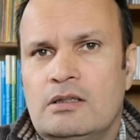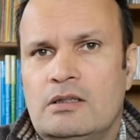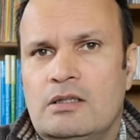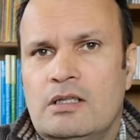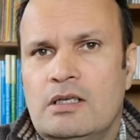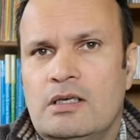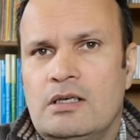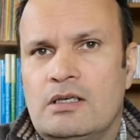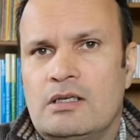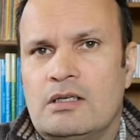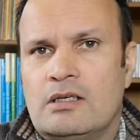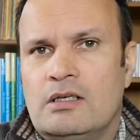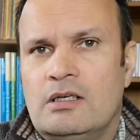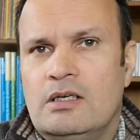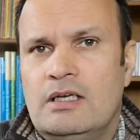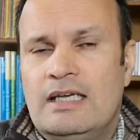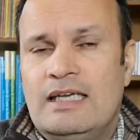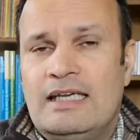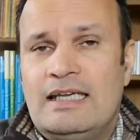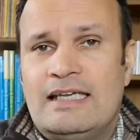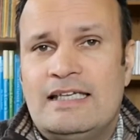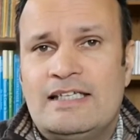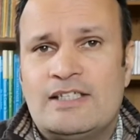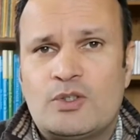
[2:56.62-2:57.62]
T,
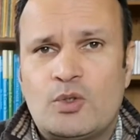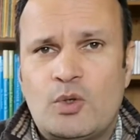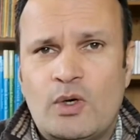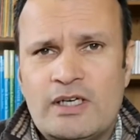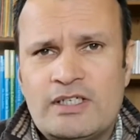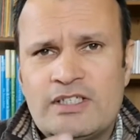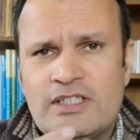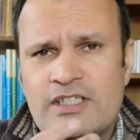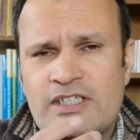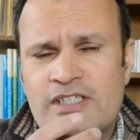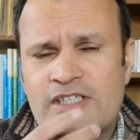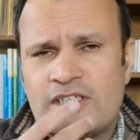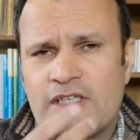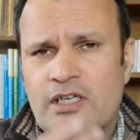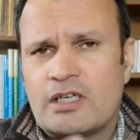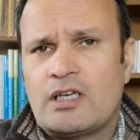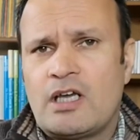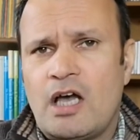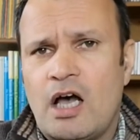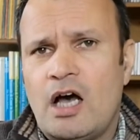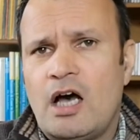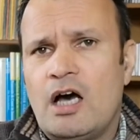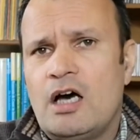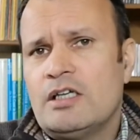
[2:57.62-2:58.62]
it's quite a
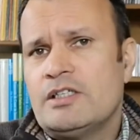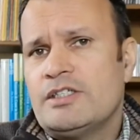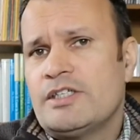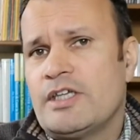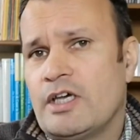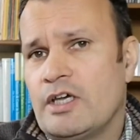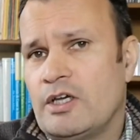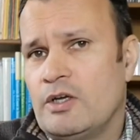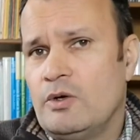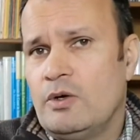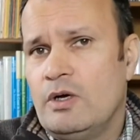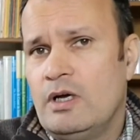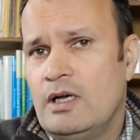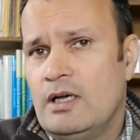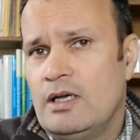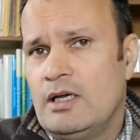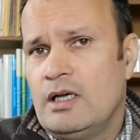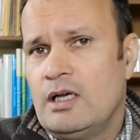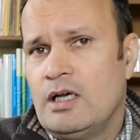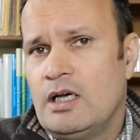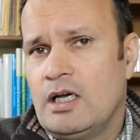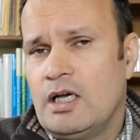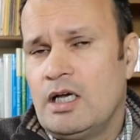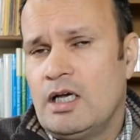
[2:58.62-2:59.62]
staccato
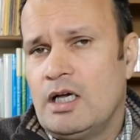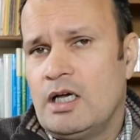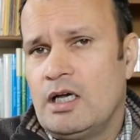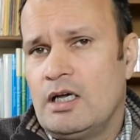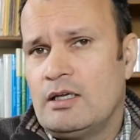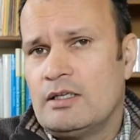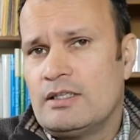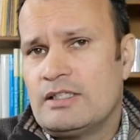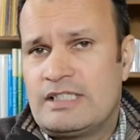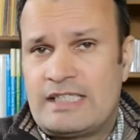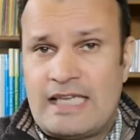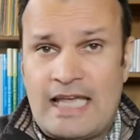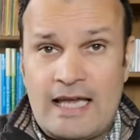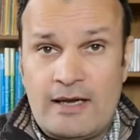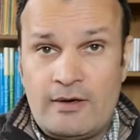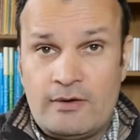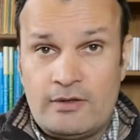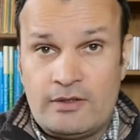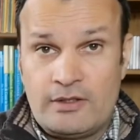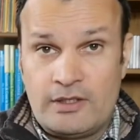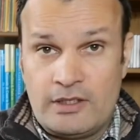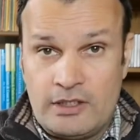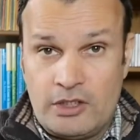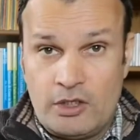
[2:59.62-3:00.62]

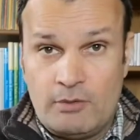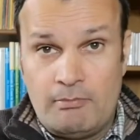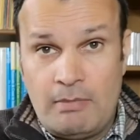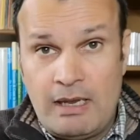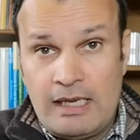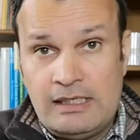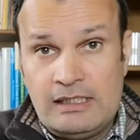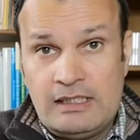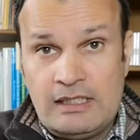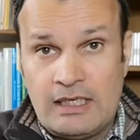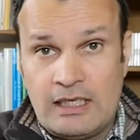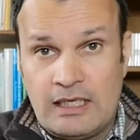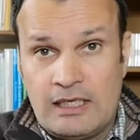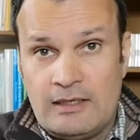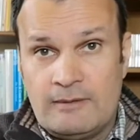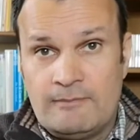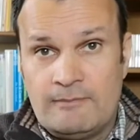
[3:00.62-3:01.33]
sound that you're making,